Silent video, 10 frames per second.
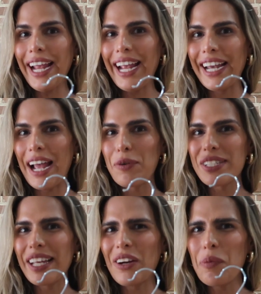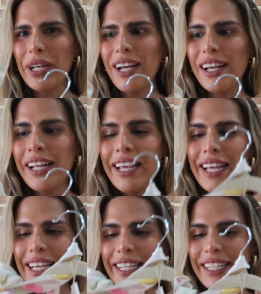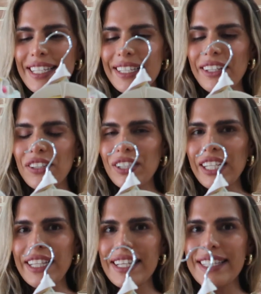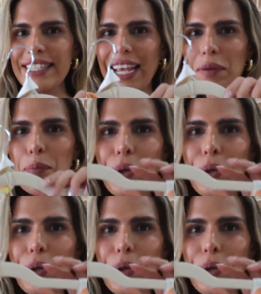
and I was like, oh my god, it is literally the same